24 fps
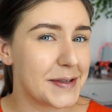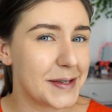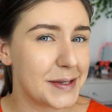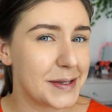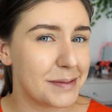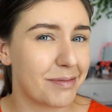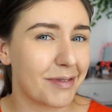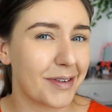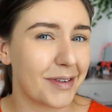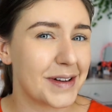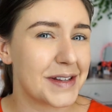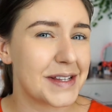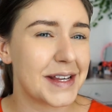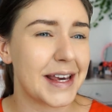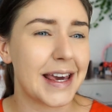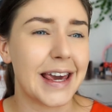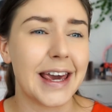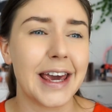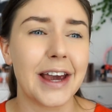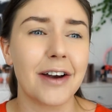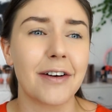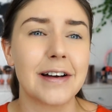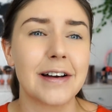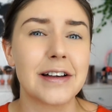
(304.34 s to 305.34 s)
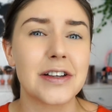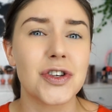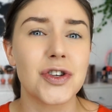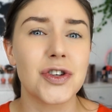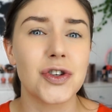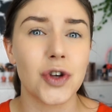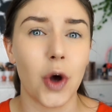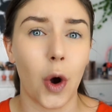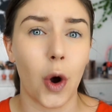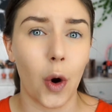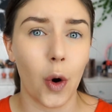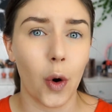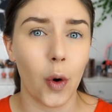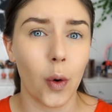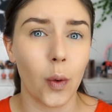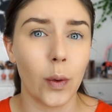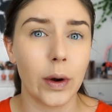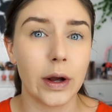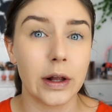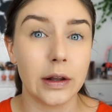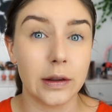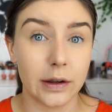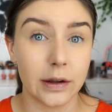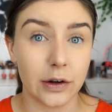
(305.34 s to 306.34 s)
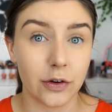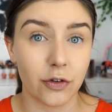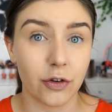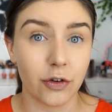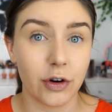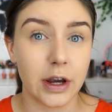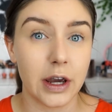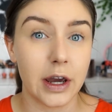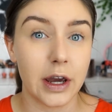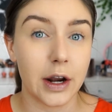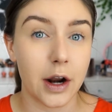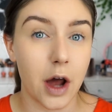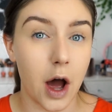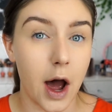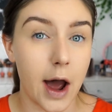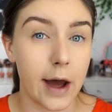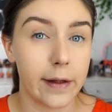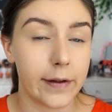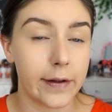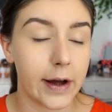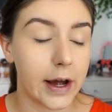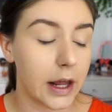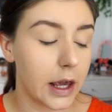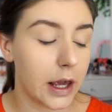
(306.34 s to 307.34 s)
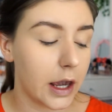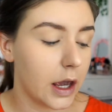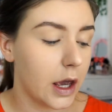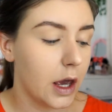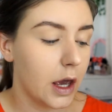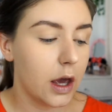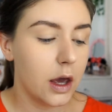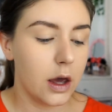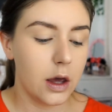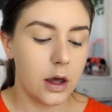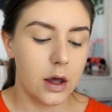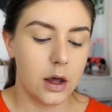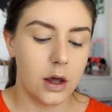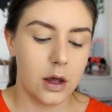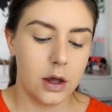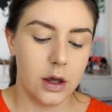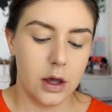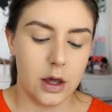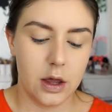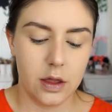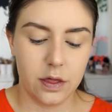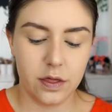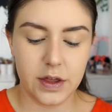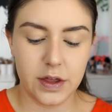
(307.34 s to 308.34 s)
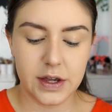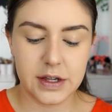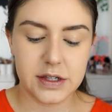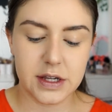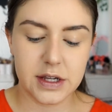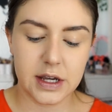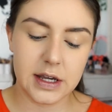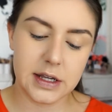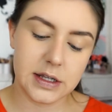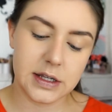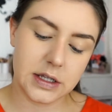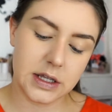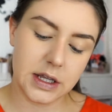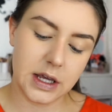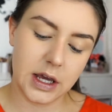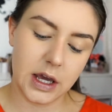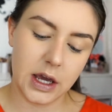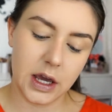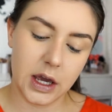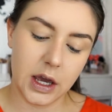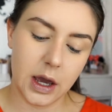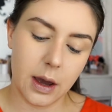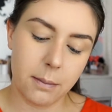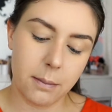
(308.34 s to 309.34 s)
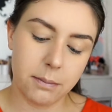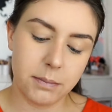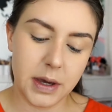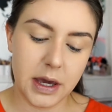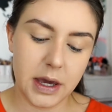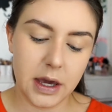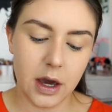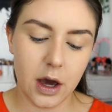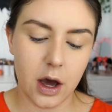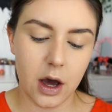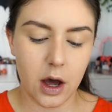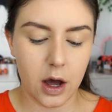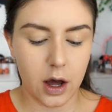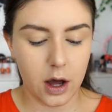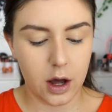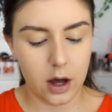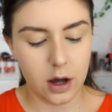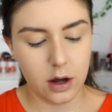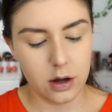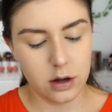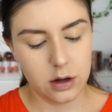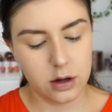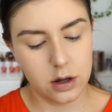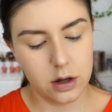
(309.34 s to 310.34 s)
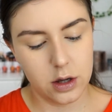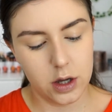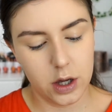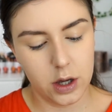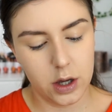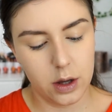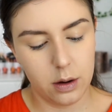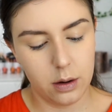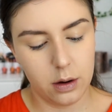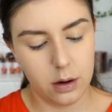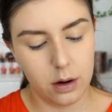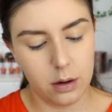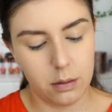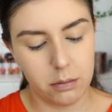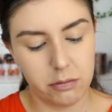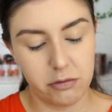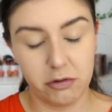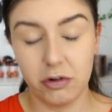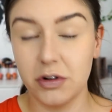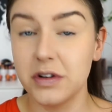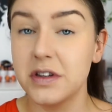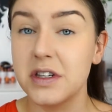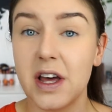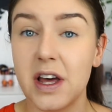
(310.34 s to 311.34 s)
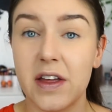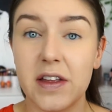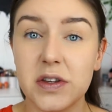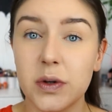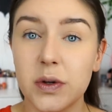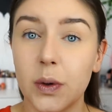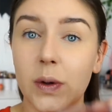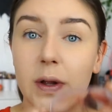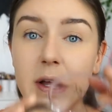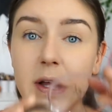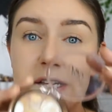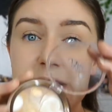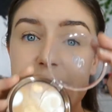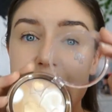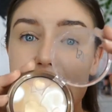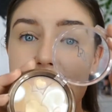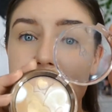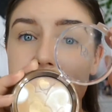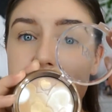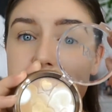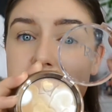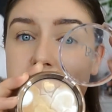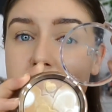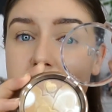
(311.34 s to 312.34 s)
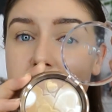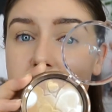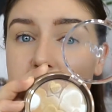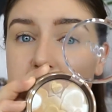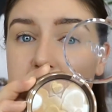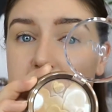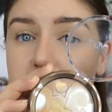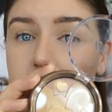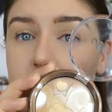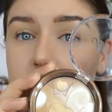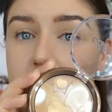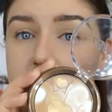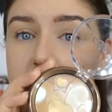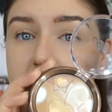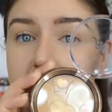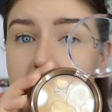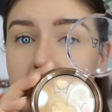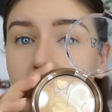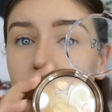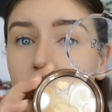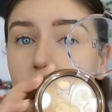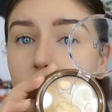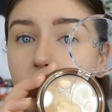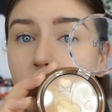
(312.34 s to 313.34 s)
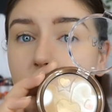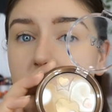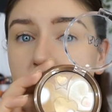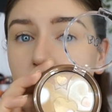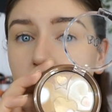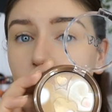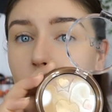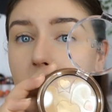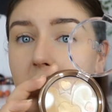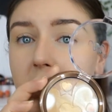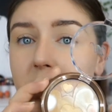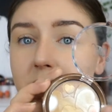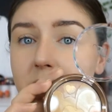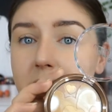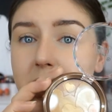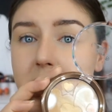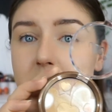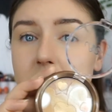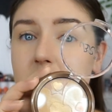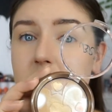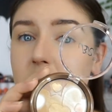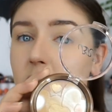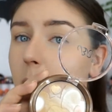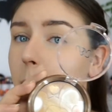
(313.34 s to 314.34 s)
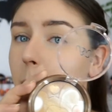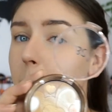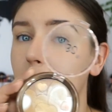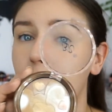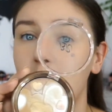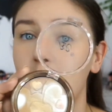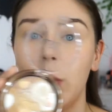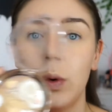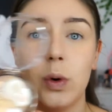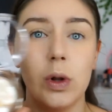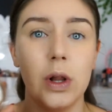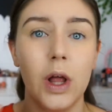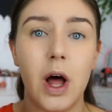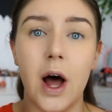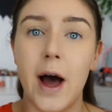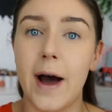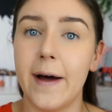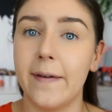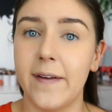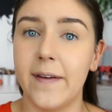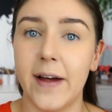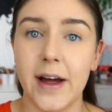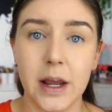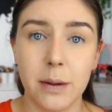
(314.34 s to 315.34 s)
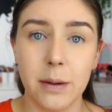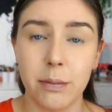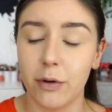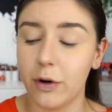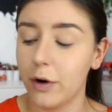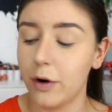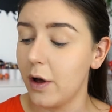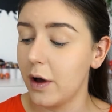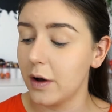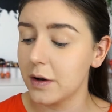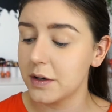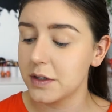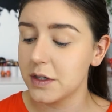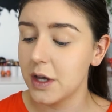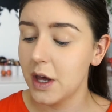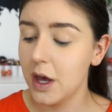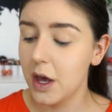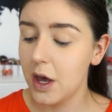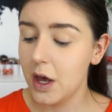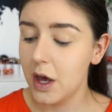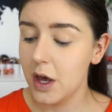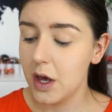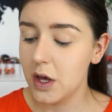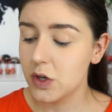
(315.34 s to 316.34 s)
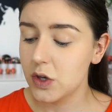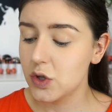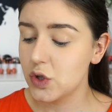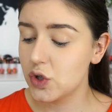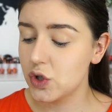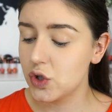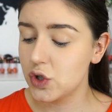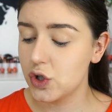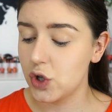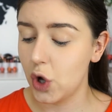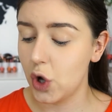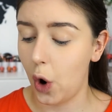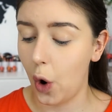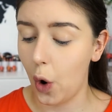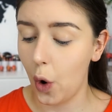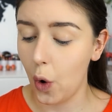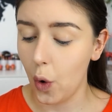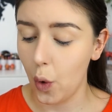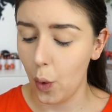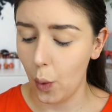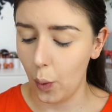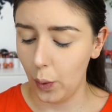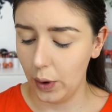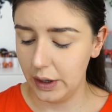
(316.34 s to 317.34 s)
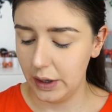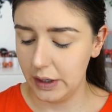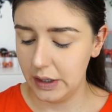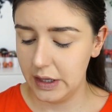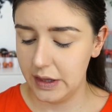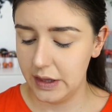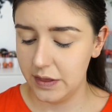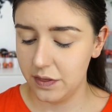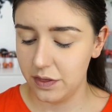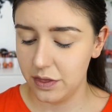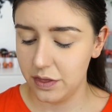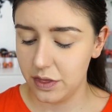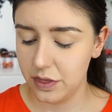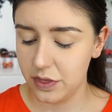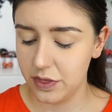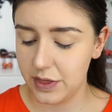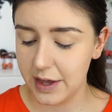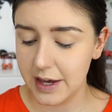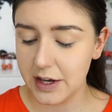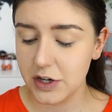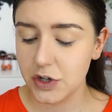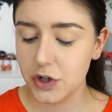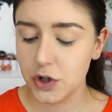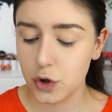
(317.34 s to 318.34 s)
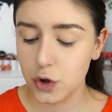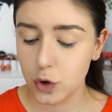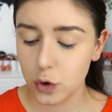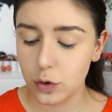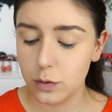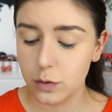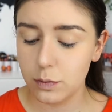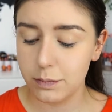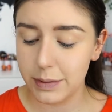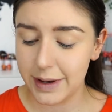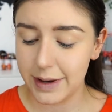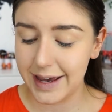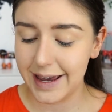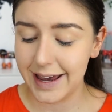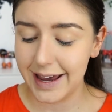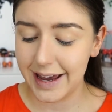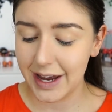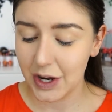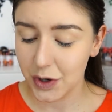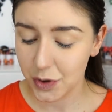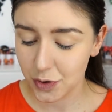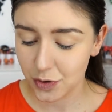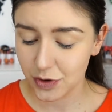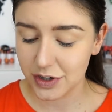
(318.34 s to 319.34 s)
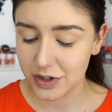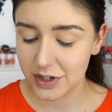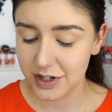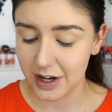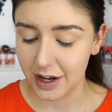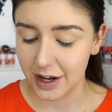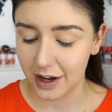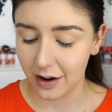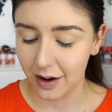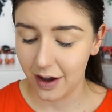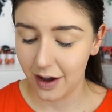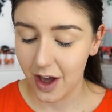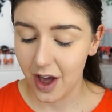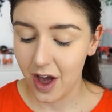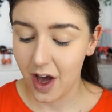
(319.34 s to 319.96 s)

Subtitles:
this bronzer here is so glittery and highlighty. This is the BR bronzer, that's all it says. And as you can see, all those white things on top are all highlighty products. So, this should be interesting.